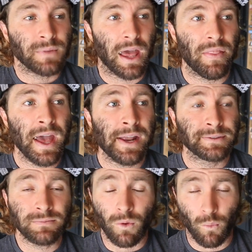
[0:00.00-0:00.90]
And
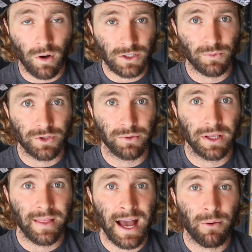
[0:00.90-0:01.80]
then, once we're
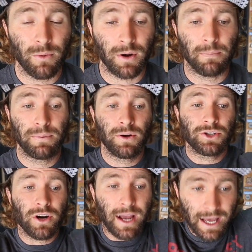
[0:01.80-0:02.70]
doing that, we want to
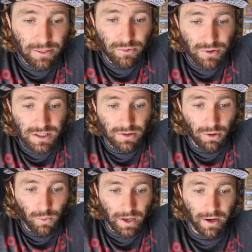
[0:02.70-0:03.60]
push our head through this
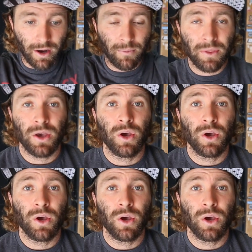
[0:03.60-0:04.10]
little window.